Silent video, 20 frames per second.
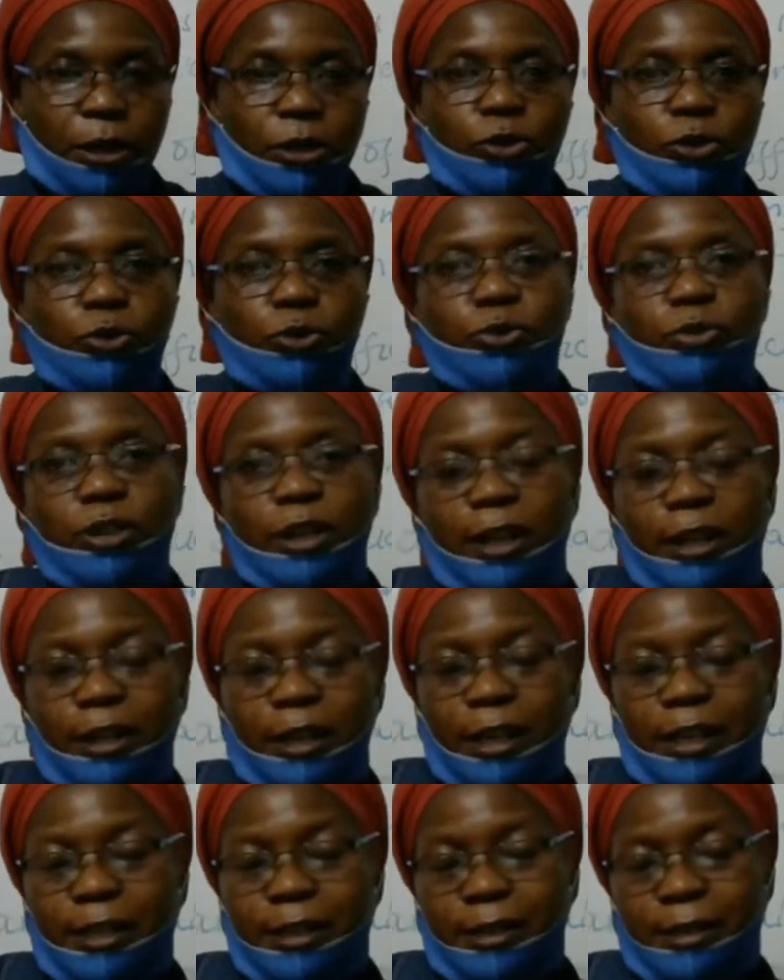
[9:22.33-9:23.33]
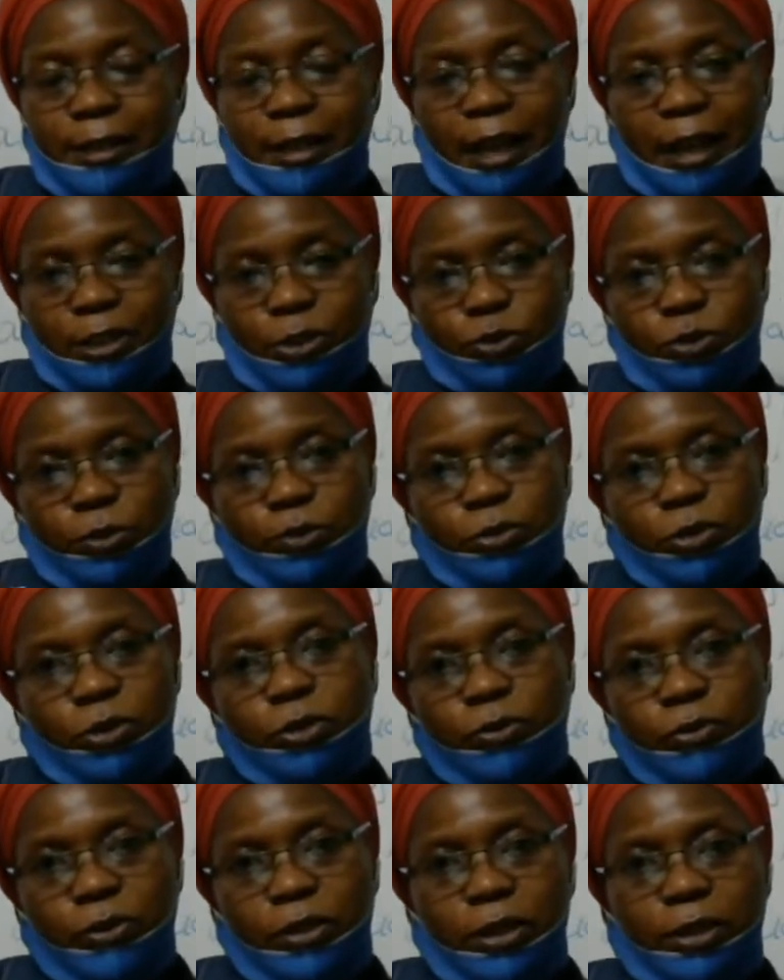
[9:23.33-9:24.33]
You realize as we
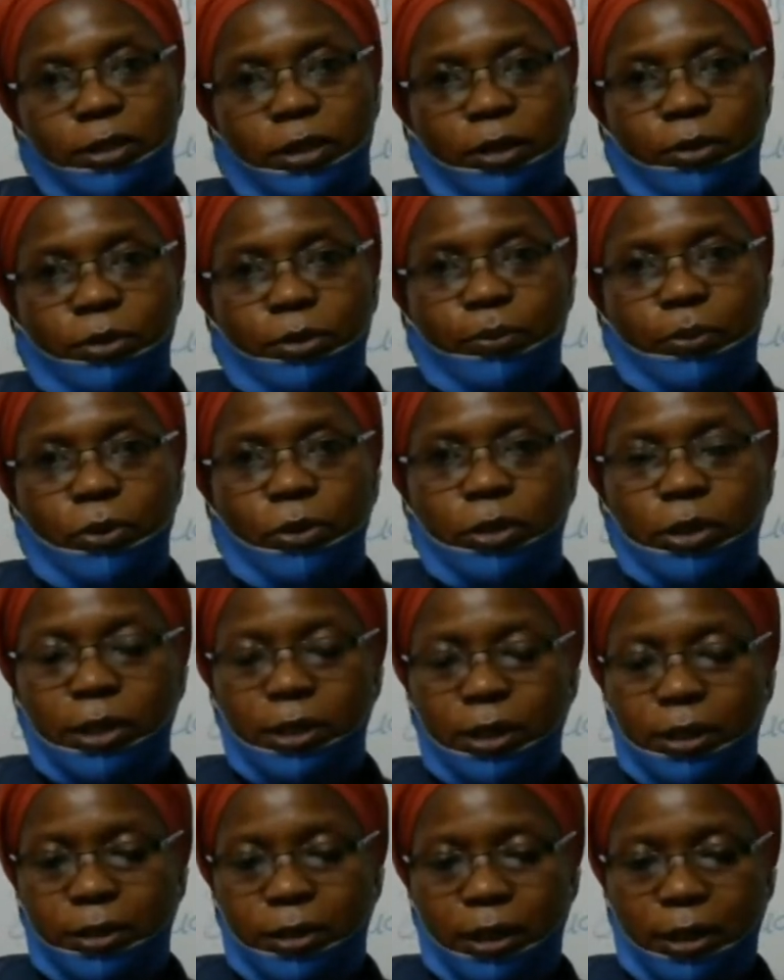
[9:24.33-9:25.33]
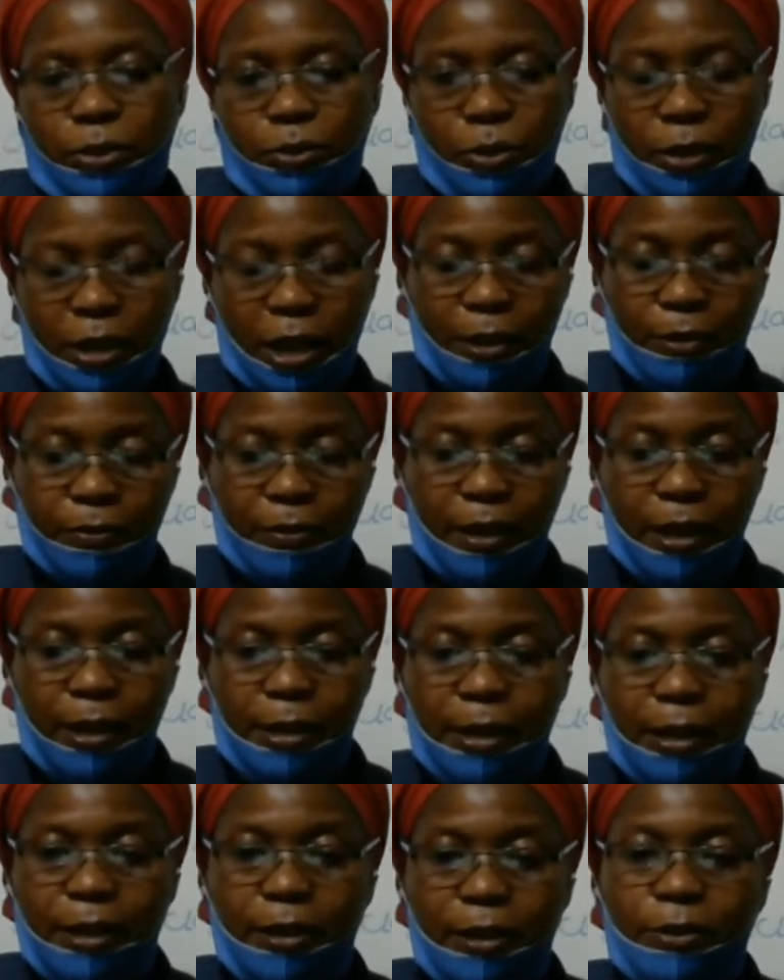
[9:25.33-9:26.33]
move in the report that we have
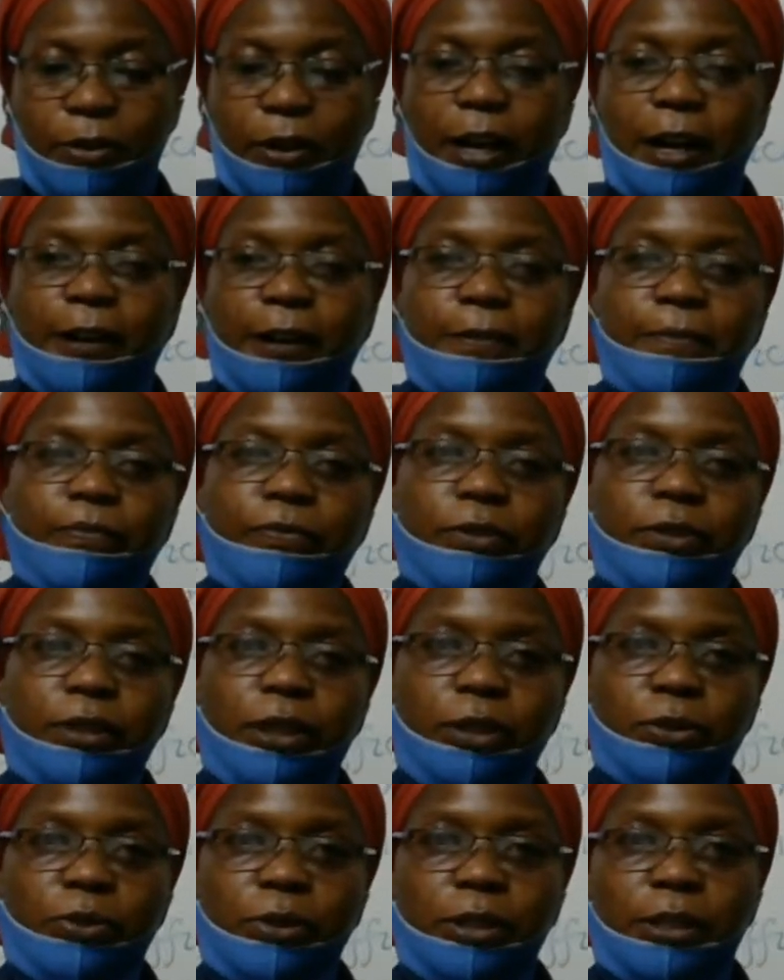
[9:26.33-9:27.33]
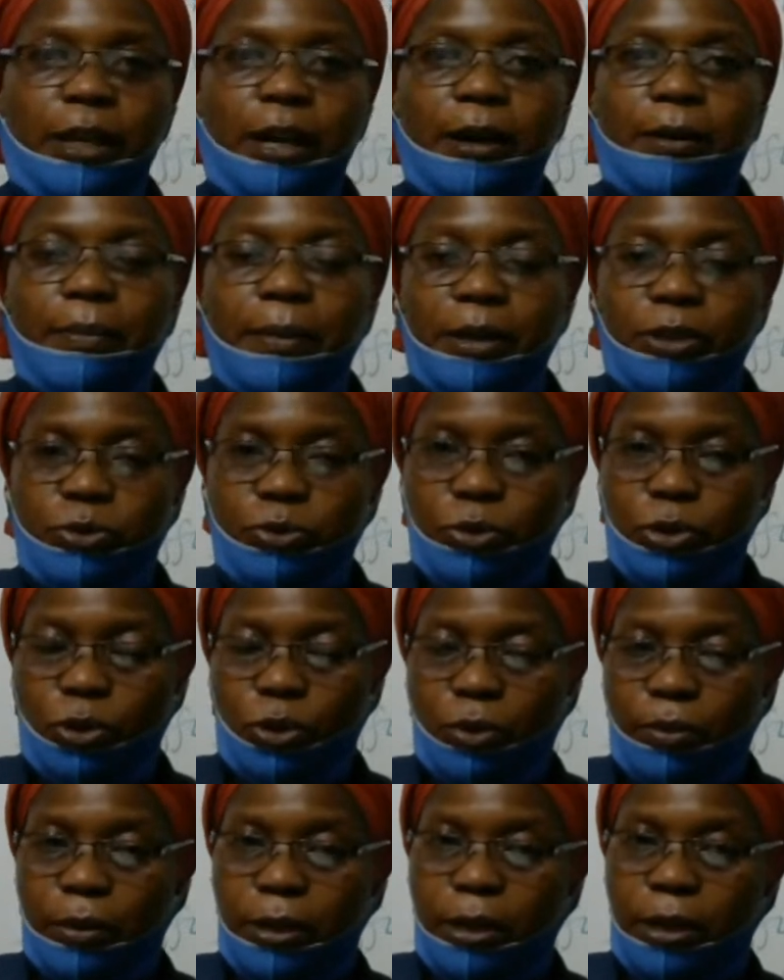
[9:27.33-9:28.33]
an area that we term as
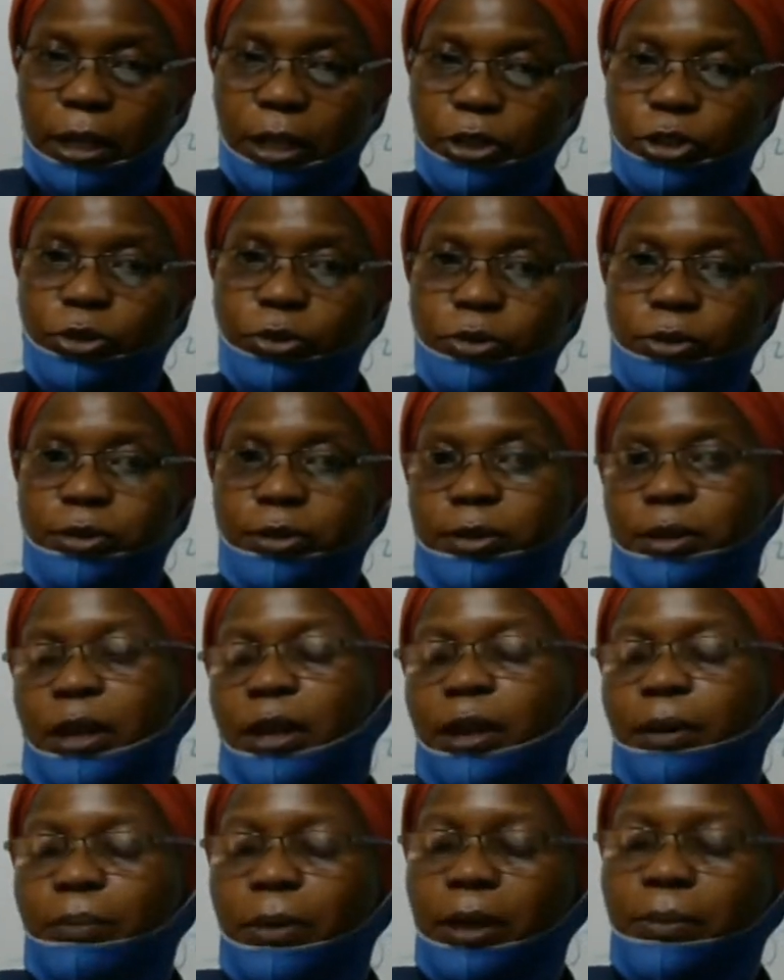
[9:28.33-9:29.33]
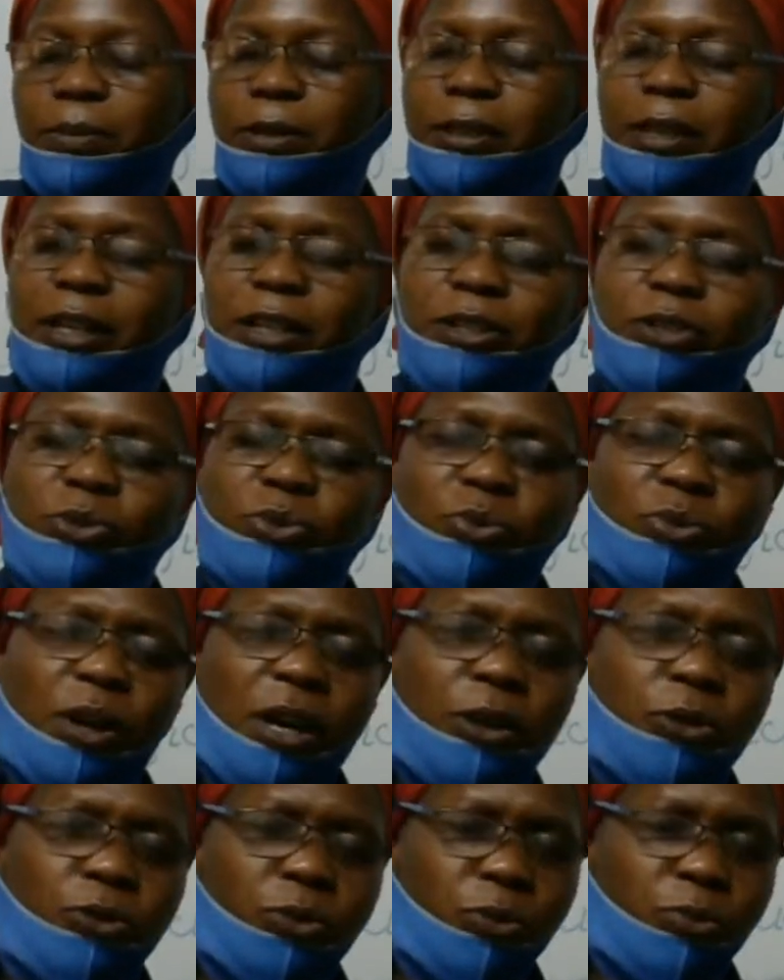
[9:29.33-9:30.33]
recommendations. Maybe that is
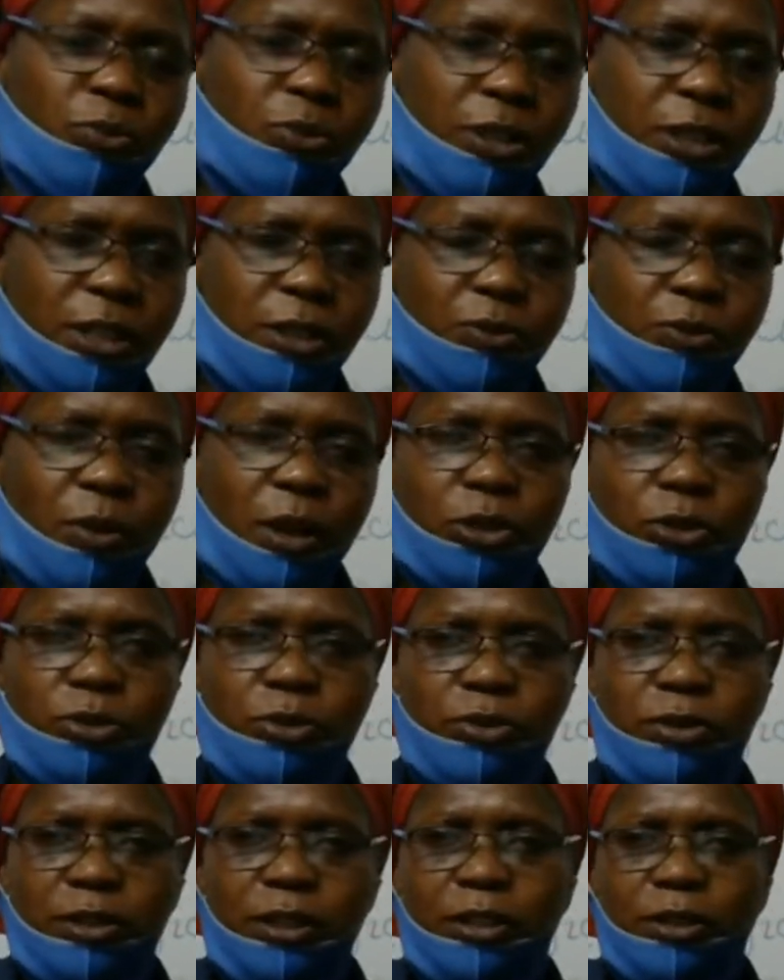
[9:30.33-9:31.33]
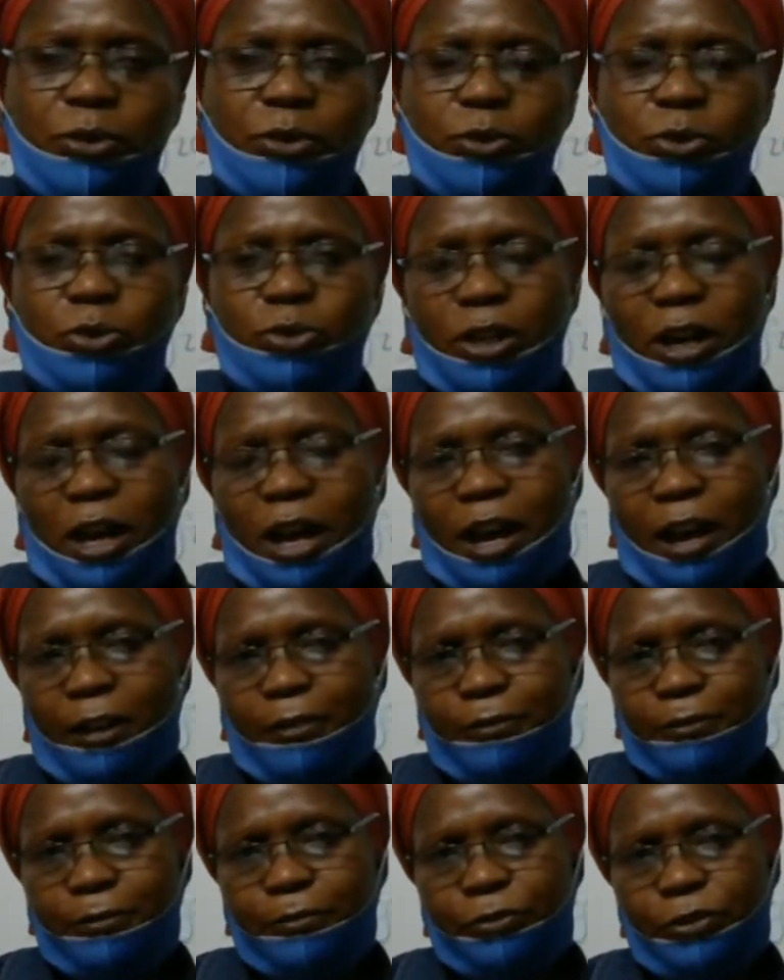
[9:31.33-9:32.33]
where you bring in what you think could
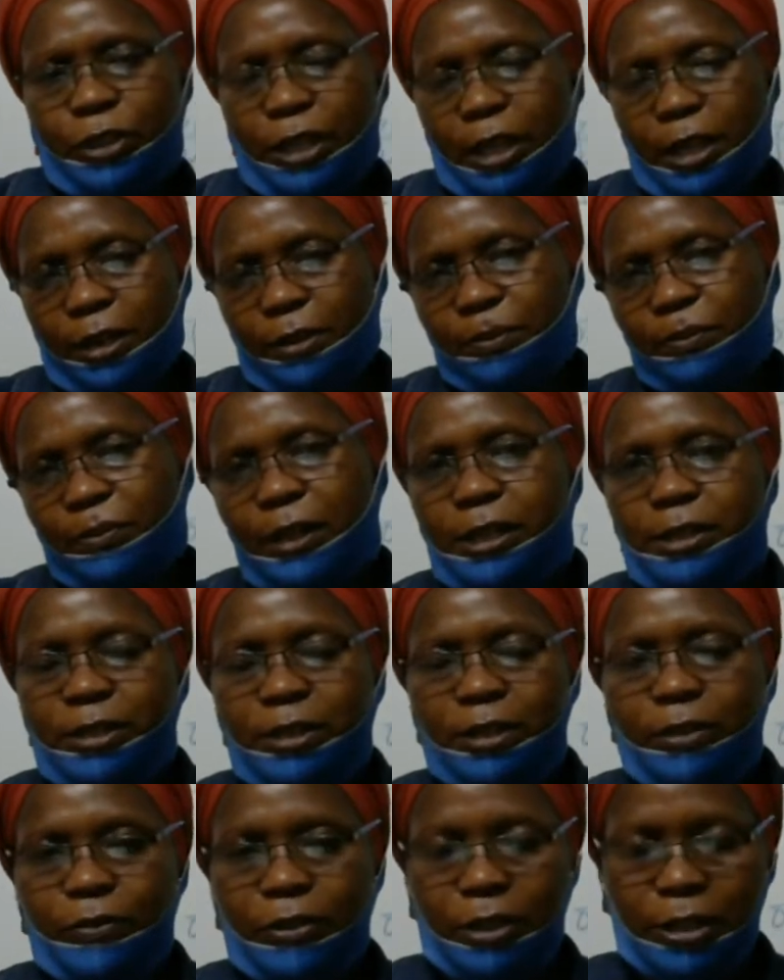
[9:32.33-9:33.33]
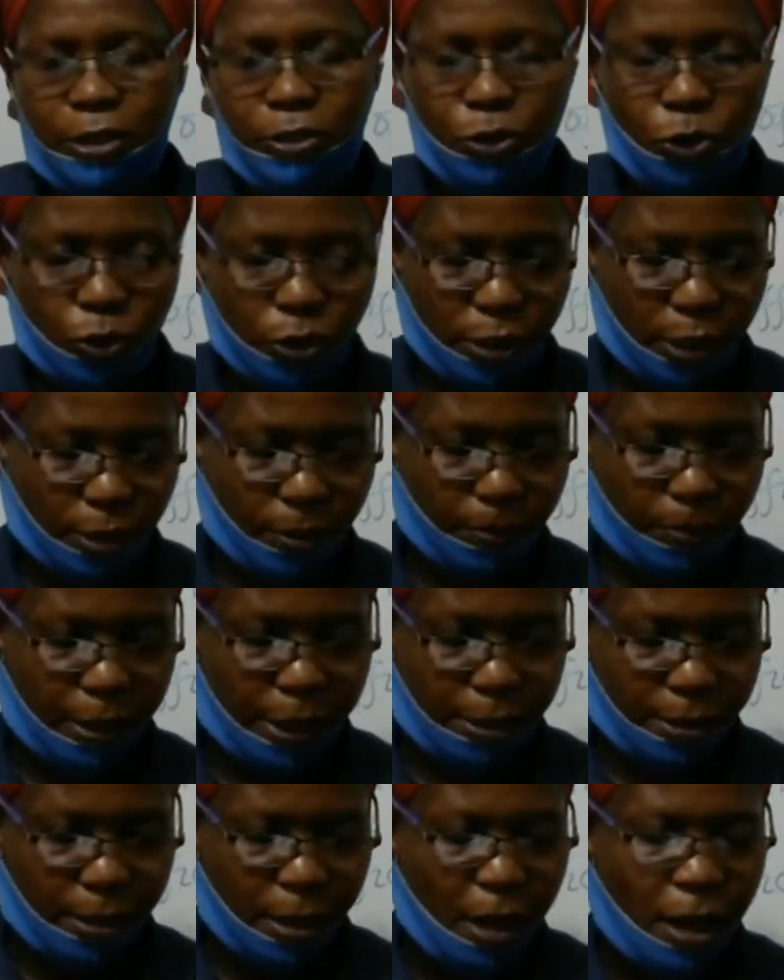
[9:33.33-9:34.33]
have taken place if it did not take
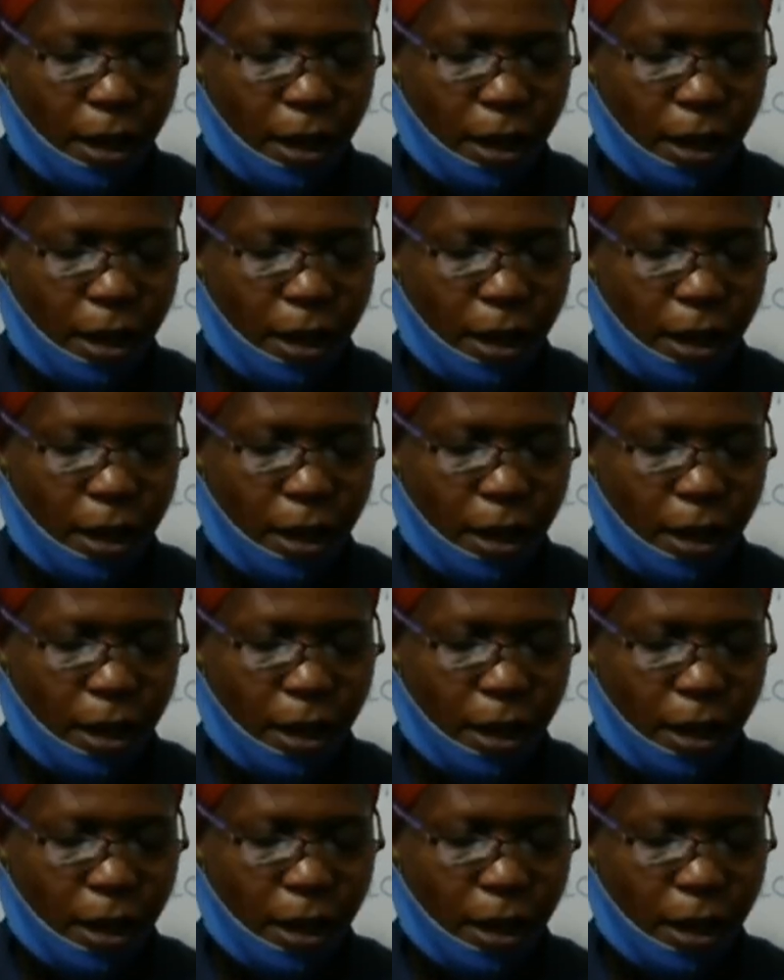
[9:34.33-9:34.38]
place.